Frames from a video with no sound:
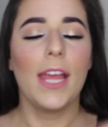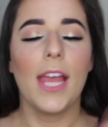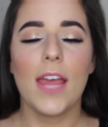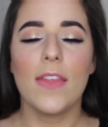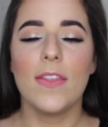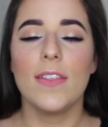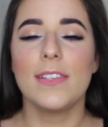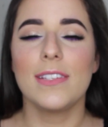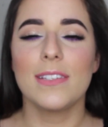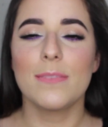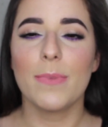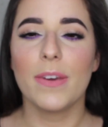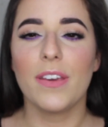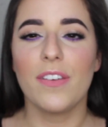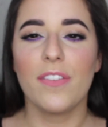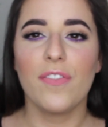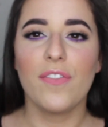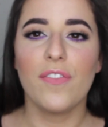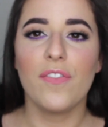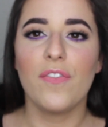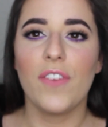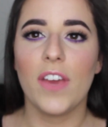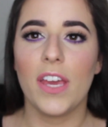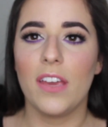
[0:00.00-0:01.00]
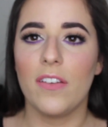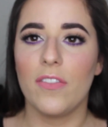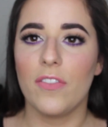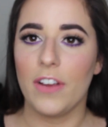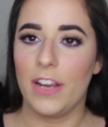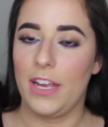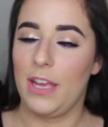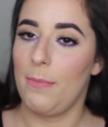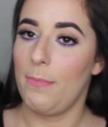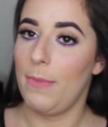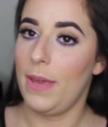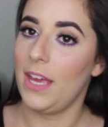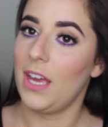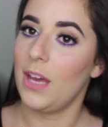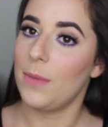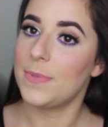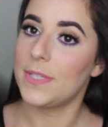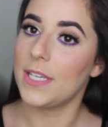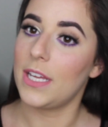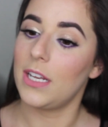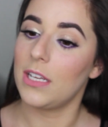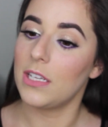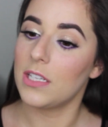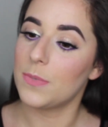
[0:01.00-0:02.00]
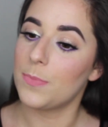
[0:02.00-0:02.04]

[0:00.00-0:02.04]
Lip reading: And this is my favorite makeup setting